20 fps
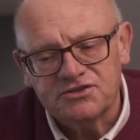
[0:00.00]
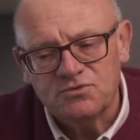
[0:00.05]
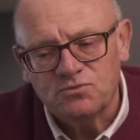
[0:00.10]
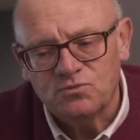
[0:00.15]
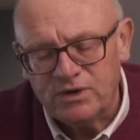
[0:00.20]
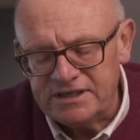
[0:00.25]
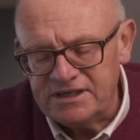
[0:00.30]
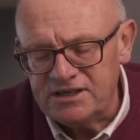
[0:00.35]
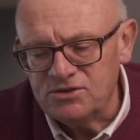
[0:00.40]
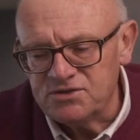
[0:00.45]

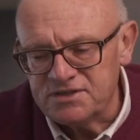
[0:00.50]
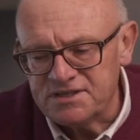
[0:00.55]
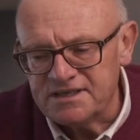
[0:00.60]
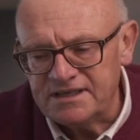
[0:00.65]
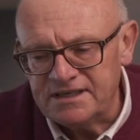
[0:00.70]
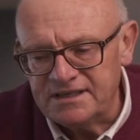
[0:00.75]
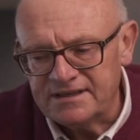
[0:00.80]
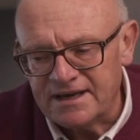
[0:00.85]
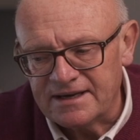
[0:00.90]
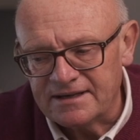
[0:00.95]
When you
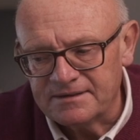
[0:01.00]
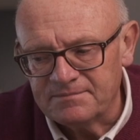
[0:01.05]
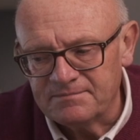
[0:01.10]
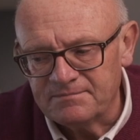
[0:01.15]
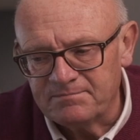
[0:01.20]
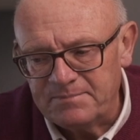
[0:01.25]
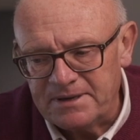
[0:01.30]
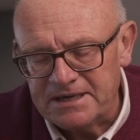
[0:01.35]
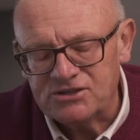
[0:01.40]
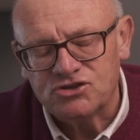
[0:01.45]
see that
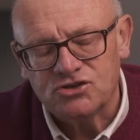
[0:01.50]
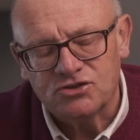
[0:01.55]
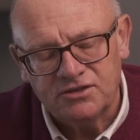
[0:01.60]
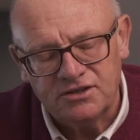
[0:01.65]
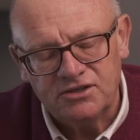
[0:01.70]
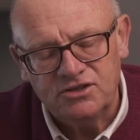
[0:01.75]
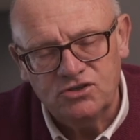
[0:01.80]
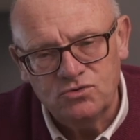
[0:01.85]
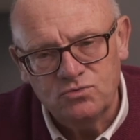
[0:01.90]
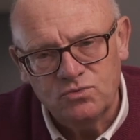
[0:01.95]
picture that
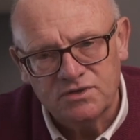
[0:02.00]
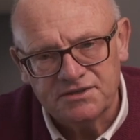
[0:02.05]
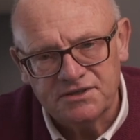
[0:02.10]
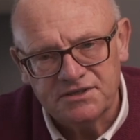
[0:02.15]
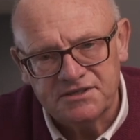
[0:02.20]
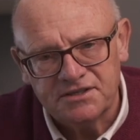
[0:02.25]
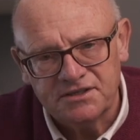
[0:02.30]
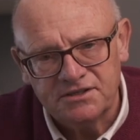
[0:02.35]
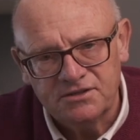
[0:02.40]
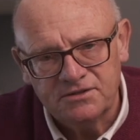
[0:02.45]
you want
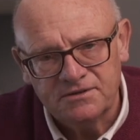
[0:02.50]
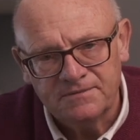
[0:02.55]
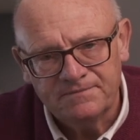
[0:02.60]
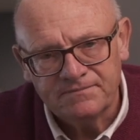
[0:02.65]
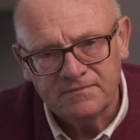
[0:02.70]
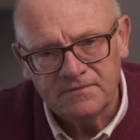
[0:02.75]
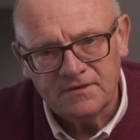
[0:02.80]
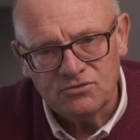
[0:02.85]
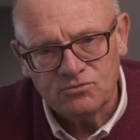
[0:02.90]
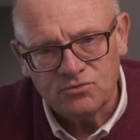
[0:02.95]
to
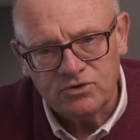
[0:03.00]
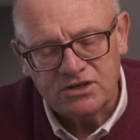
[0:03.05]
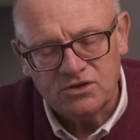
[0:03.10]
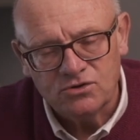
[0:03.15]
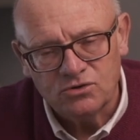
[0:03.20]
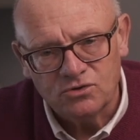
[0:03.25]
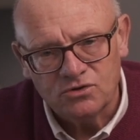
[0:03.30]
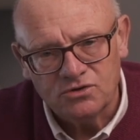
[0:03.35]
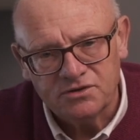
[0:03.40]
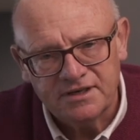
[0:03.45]

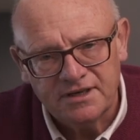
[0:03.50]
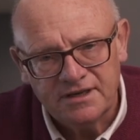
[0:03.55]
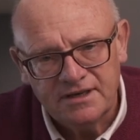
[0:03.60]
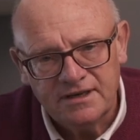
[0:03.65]
record,